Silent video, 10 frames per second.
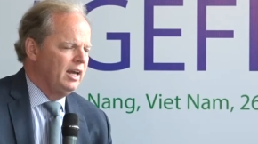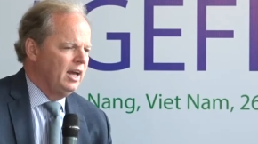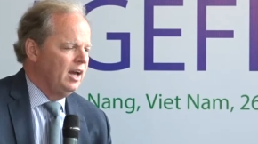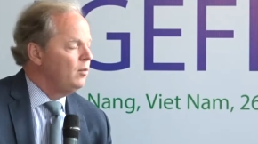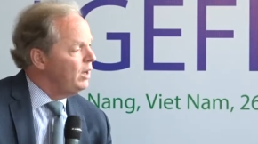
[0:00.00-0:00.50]

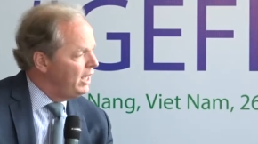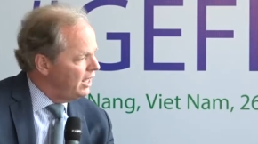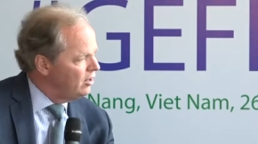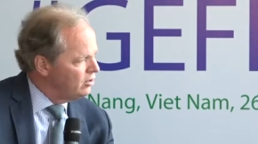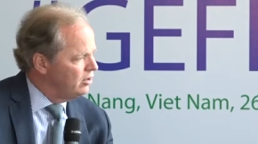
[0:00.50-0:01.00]
Uh, we
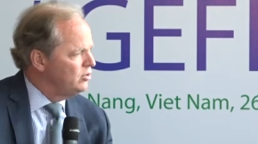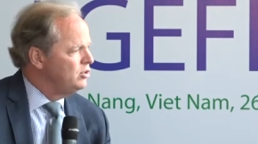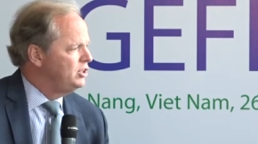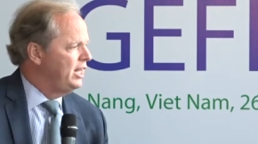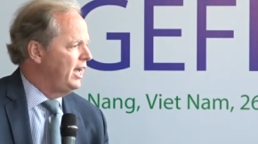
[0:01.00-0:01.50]
cannot
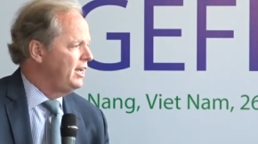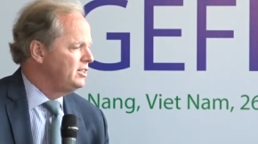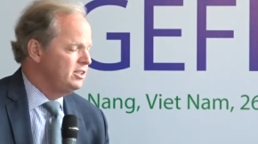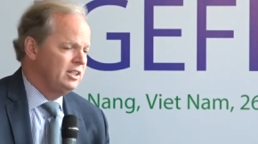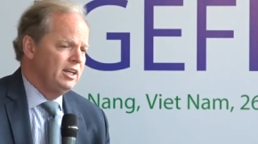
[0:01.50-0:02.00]
lose
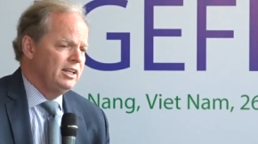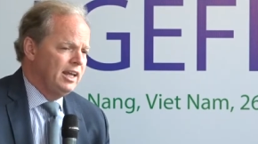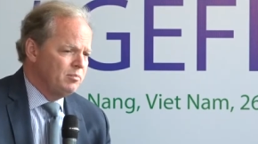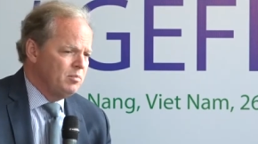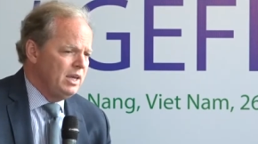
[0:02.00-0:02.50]
days.
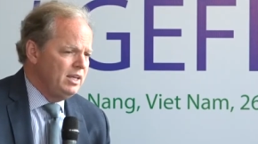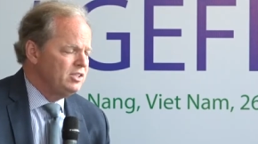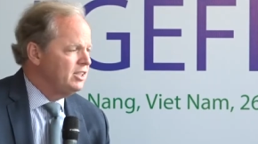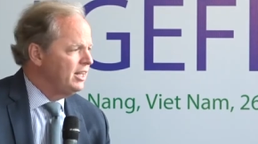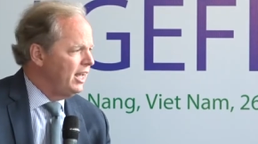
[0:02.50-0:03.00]
That
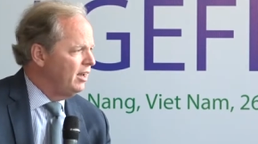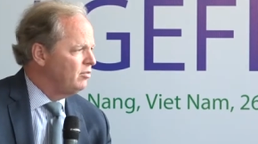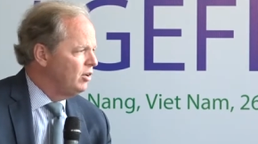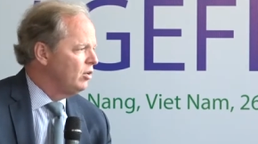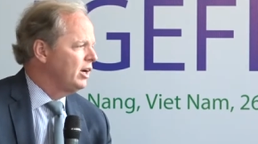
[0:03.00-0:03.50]
means that
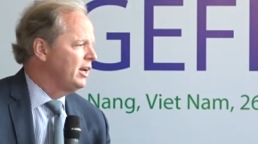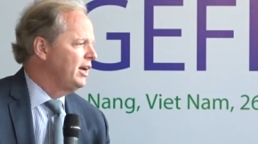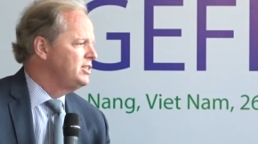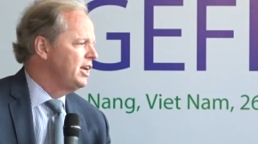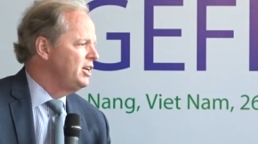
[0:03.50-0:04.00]
every
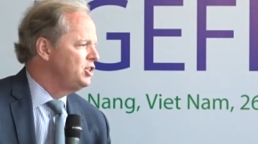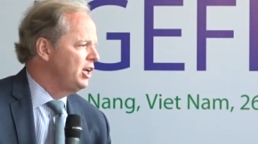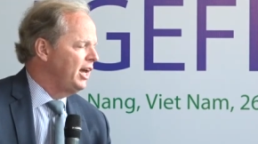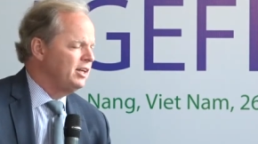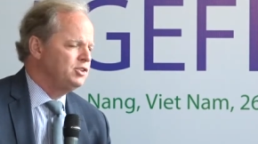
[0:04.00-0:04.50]

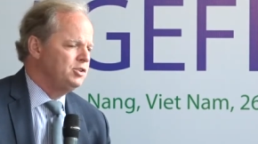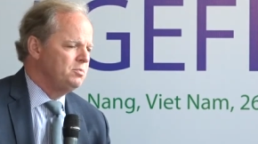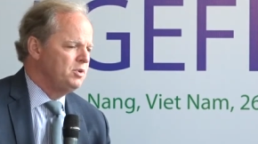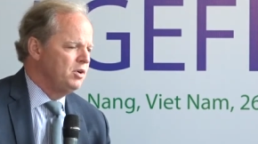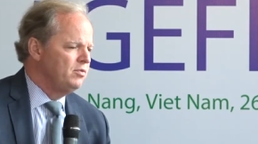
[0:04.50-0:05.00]
organization has to
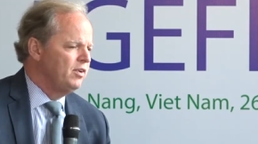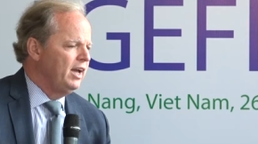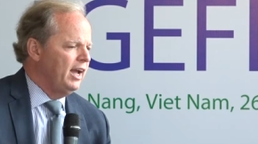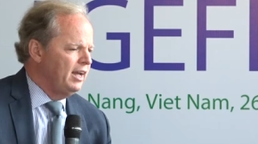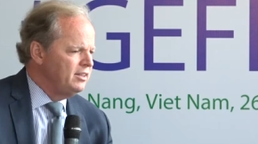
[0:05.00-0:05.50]
move
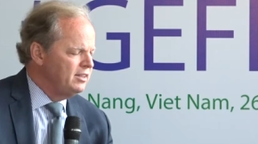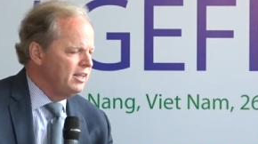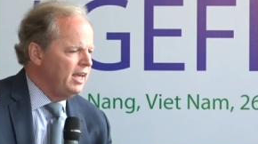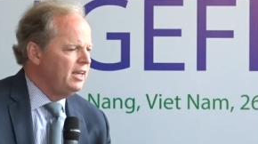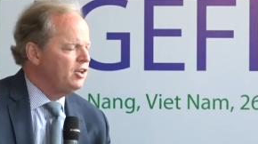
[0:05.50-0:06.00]
and
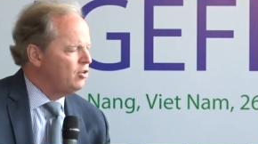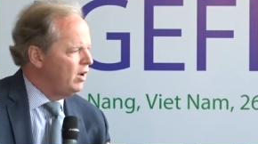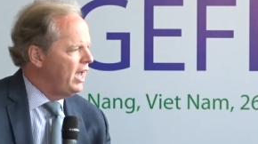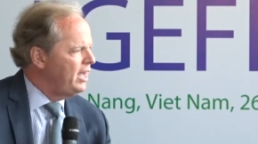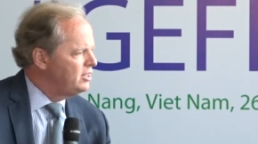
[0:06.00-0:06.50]
think
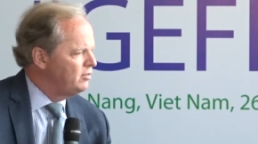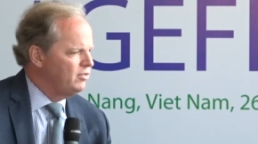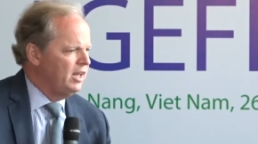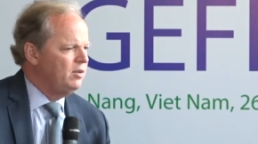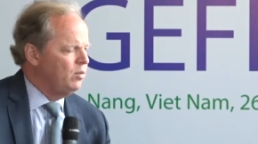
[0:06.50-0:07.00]

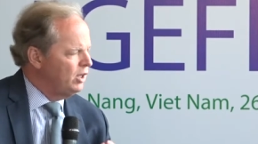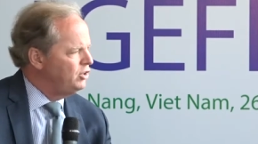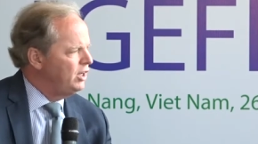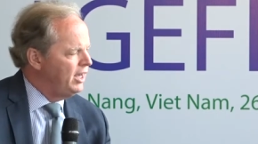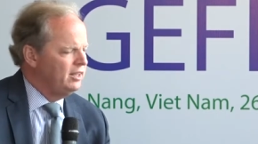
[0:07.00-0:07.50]
creatively
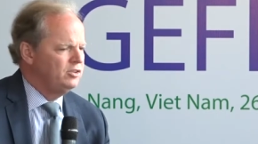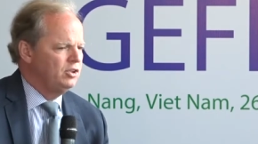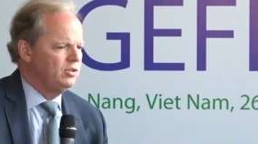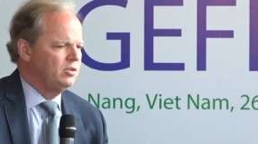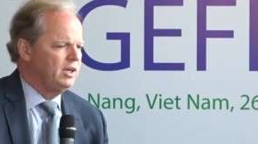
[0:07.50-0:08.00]
what you can
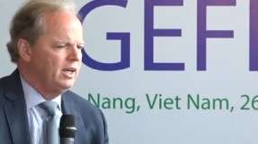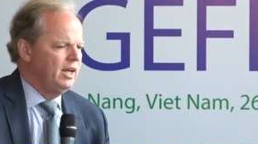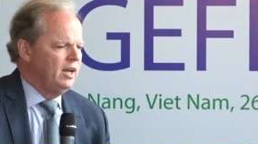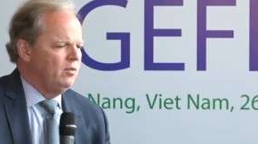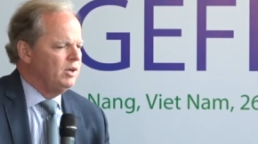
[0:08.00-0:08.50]
do.
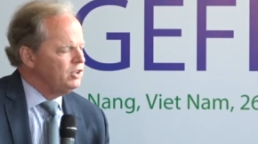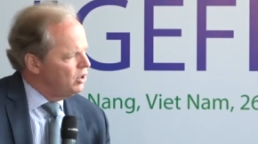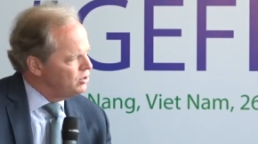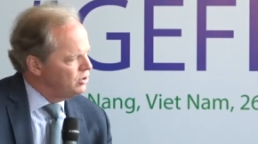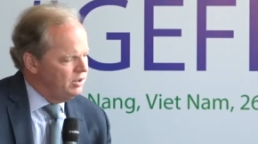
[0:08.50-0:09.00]
What is
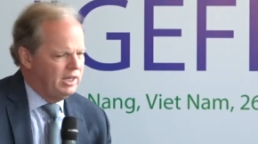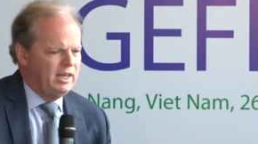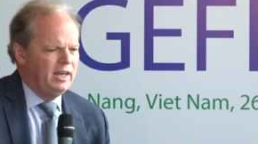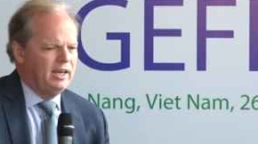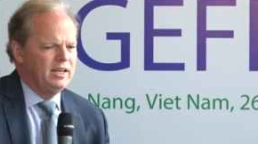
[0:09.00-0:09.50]
also
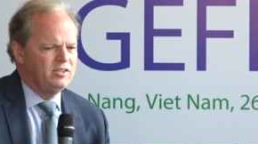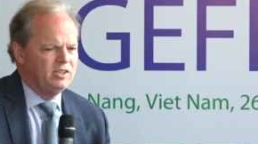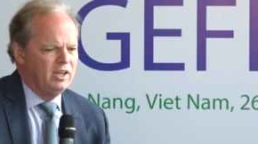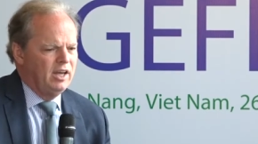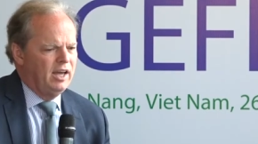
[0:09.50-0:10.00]
key
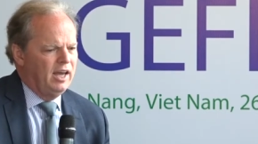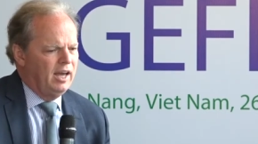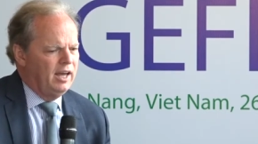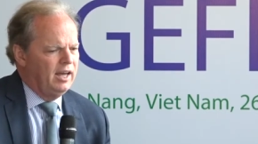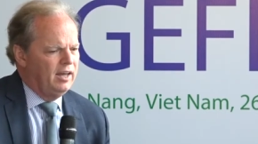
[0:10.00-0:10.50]
is, uh,
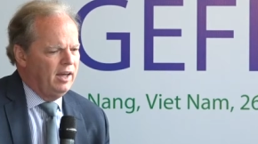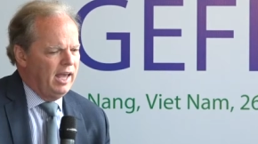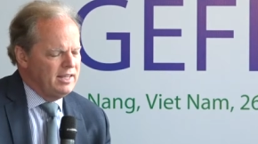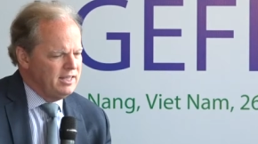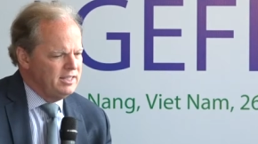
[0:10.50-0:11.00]
uh,
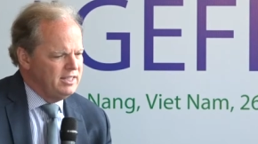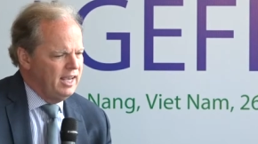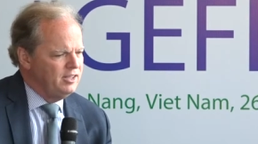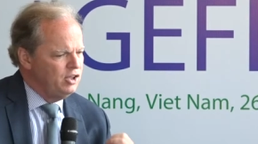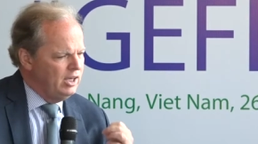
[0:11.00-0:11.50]
as I
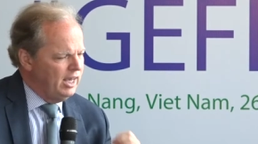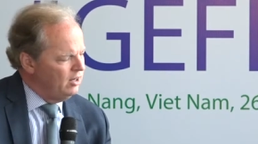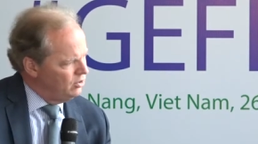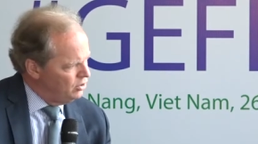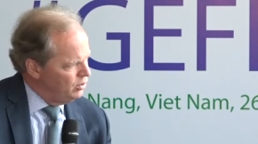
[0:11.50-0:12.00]
said, you
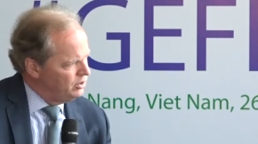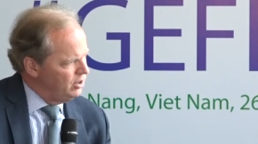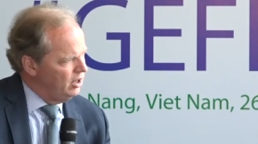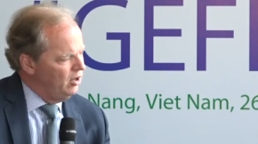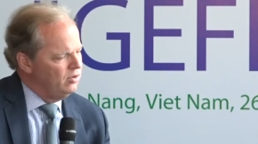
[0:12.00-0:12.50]
cannot do it
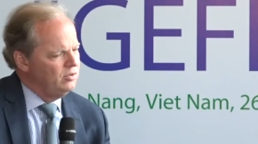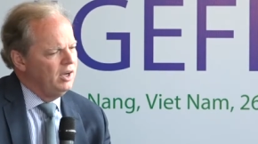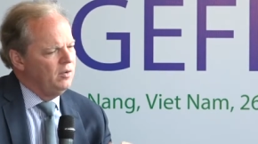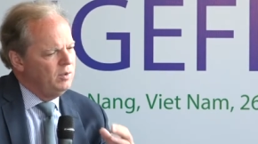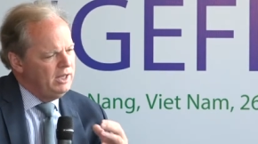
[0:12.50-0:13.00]
alone.
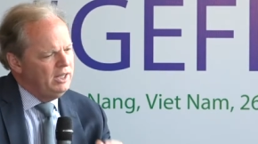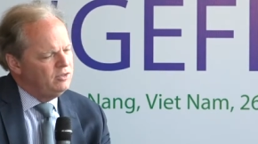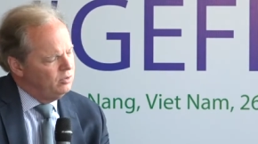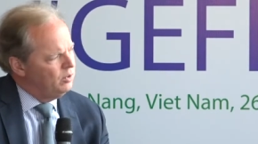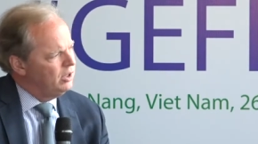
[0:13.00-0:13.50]
We need
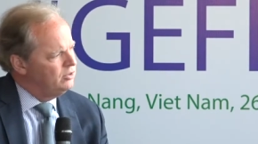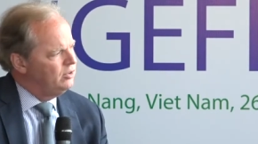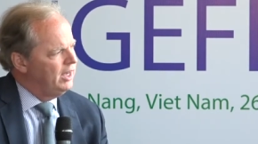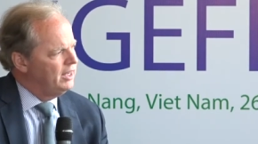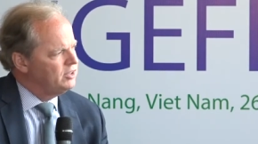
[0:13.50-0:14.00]
to work
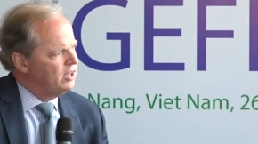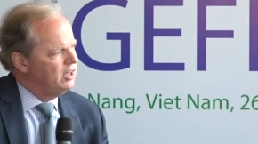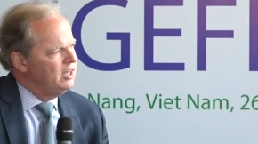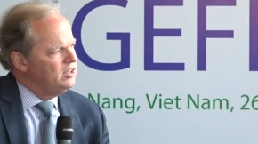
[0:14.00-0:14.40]
together.